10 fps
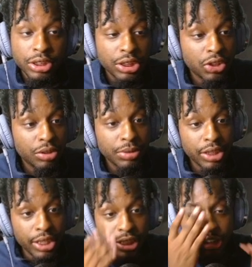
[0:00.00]
know what I'm
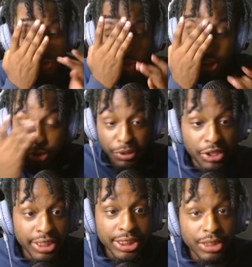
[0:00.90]
saying? I just want to
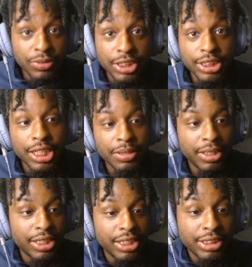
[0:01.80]
experience it one time,
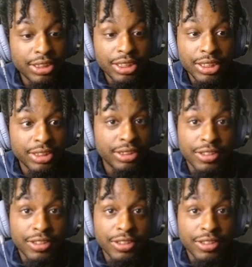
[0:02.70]
nigga. That's it.